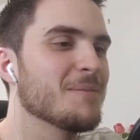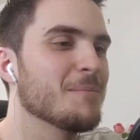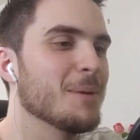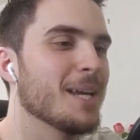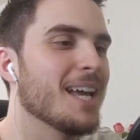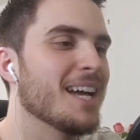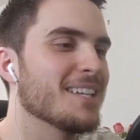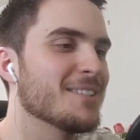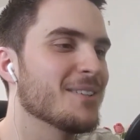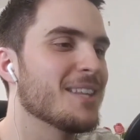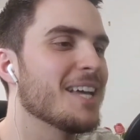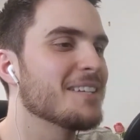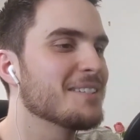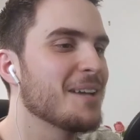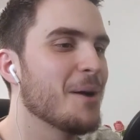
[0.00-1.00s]
But yeah, so
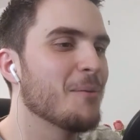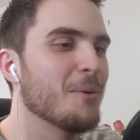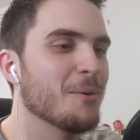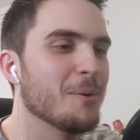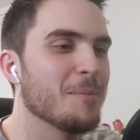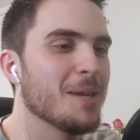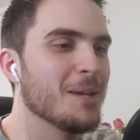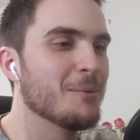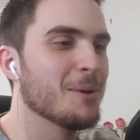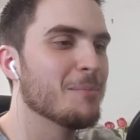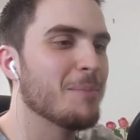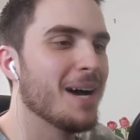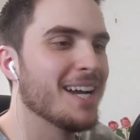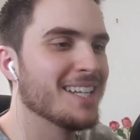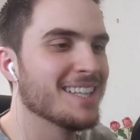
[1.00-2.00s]
that's not what we mean when
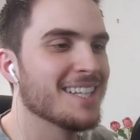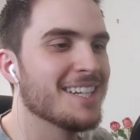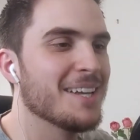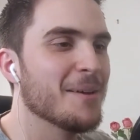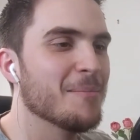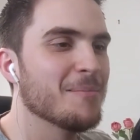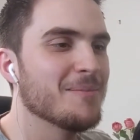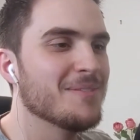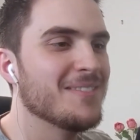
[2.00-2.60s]
buying the dip.